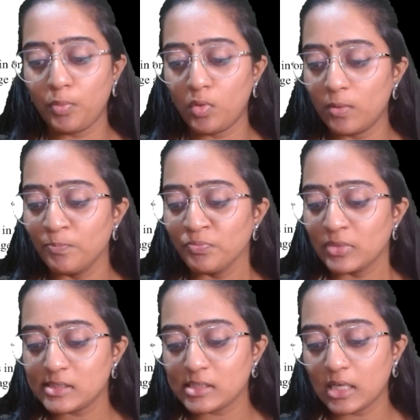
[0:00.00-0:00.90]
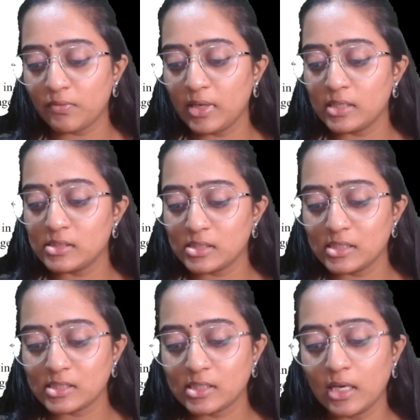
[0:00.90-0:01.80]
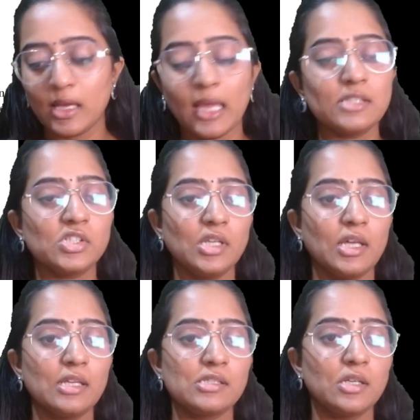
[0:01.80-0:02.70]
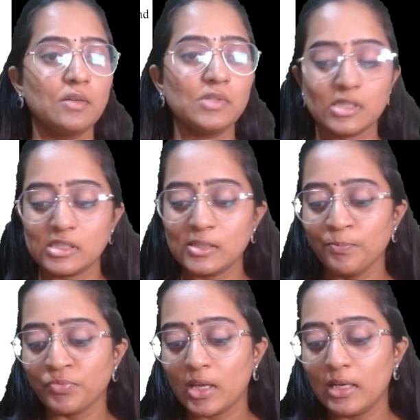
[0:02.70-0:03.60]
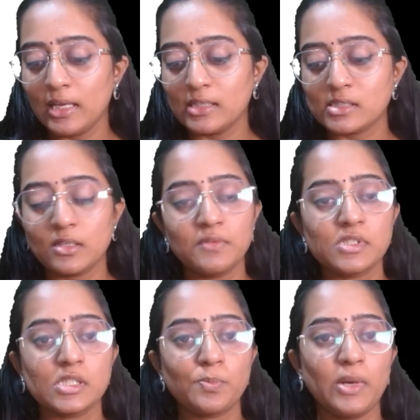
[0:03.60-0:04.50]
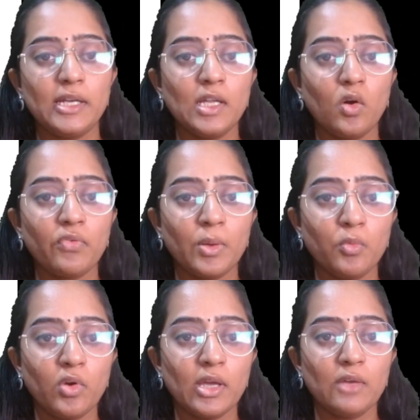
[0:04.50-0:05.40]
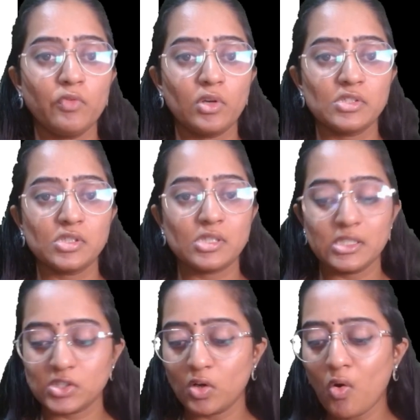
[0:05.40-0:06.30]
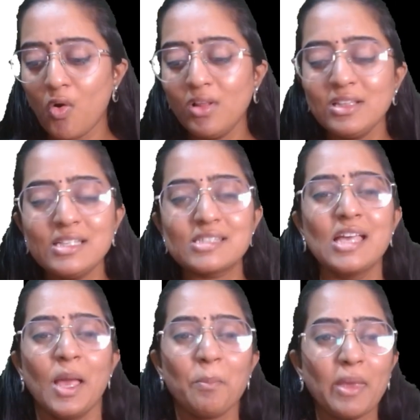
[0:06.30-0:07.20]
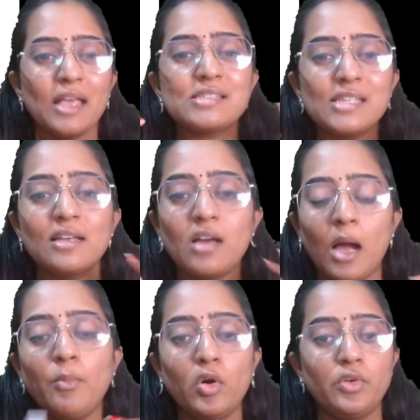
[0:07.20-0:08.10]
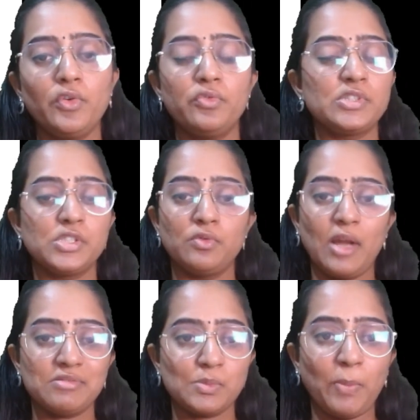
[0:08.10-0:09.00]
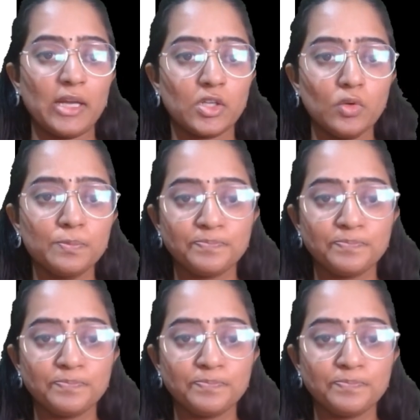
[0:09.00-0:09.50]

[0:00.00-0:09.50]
report, this surveillance, this engineering services, legal services, printing of MOA for registration, all this basic amount which you would have spent,